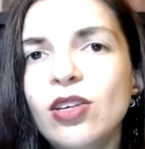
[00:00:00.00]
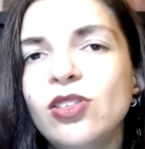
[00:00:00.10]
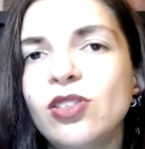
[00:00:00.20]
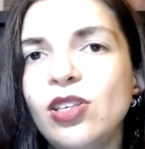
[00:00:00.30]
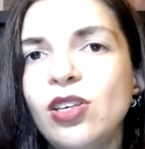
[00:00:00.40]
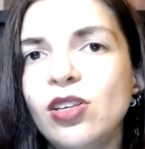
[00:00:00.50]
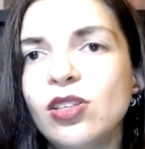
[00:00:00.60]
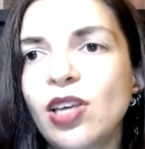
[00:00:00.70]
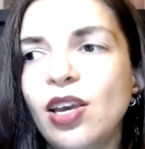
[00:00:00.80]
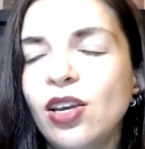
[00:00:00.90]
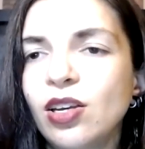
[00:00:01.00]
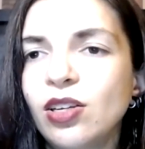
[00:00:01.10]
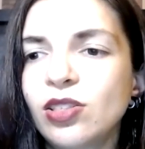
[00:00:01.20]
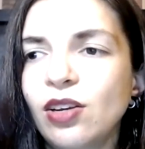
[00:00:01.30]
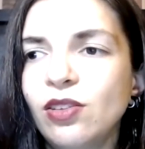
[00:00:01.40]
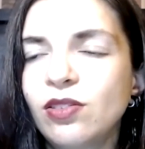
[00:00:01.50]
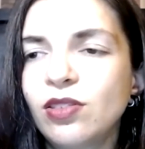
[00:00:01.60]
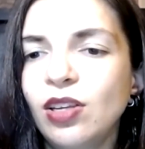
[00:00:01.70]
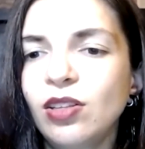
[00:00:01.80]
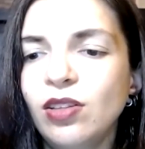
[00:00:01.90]
indeed, and I
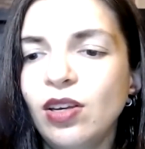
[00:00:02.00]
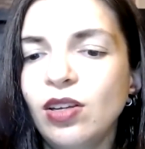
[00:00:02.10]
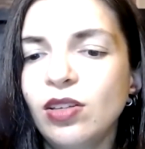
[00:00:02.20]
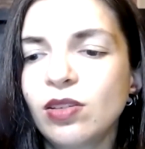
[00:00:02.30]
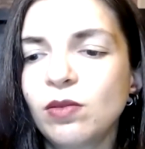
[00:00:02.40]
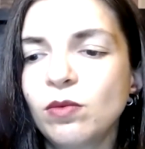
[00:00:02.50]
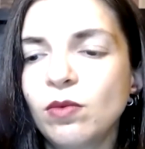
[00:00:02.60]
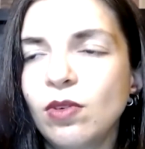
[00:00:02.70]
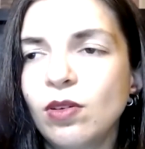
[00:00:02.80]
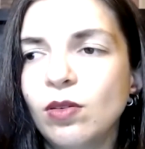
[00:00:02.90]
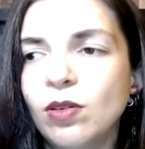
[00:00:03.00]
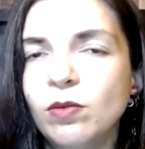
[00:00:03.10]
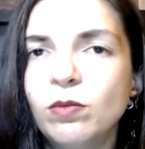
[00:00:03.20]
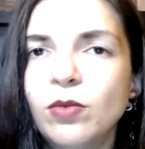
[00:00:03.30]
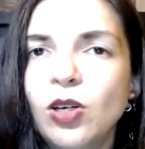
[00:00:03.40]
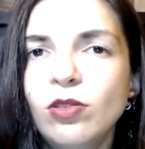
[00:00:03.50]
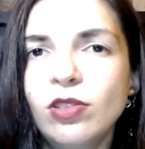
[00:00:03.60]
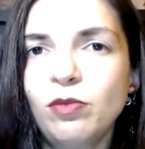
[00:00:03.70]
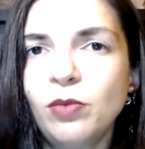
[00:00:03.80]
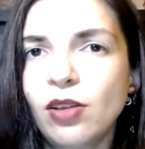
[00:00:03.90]
think that most
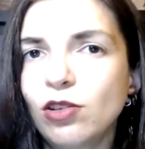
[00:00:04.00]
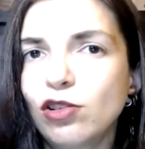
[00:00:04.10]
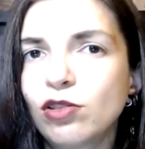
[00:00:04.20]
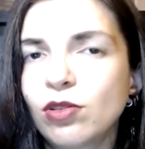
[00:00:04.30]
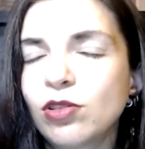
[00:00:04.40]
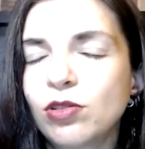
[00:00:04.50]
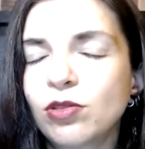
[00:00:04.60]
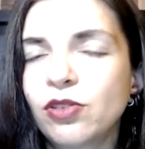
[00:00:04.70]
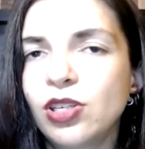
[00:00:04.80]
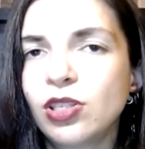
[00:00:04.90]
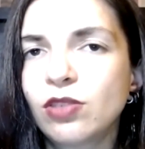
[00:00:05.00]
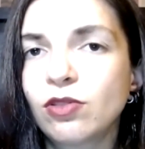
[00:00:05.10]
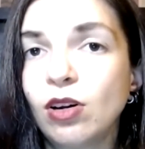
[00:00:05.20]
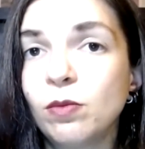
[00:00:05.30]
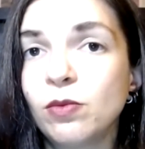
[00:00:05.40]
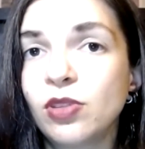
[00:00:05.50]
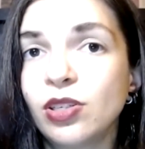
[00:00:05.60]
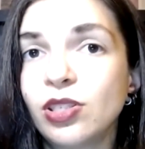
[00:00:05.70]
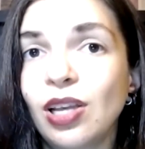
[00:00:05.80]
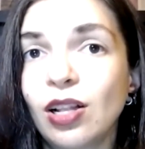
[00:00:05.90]
of my other short stories from
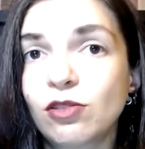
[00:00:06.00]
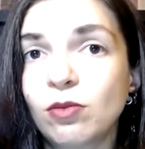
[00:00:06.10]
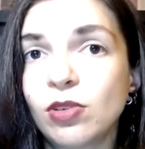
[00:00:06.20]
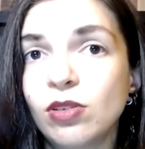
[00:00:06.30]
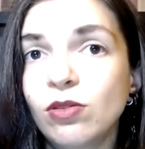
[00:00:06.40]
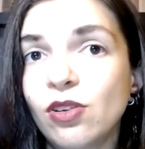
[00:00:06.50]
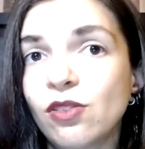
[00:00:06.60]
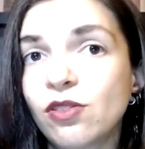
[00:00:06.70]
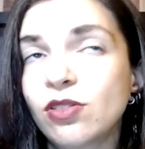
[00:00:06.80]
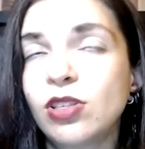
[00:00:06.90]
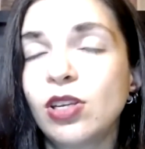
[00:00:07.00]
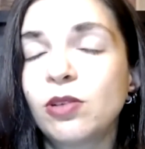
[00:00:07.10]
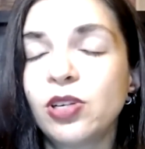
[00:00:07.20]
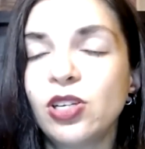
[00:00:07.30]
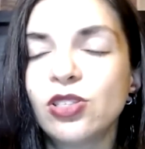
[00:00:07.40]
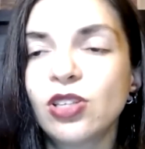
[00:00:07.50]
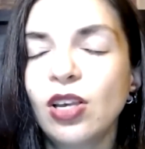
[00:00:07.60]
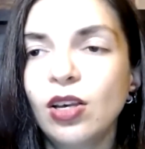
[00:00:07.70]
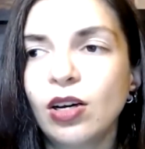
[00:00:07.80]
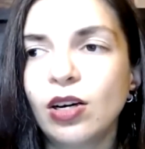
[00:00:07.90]
the Tales from the North series
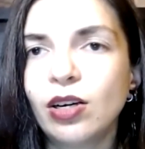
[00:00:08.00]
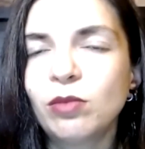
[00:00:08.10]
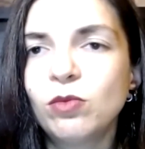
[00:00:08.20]
are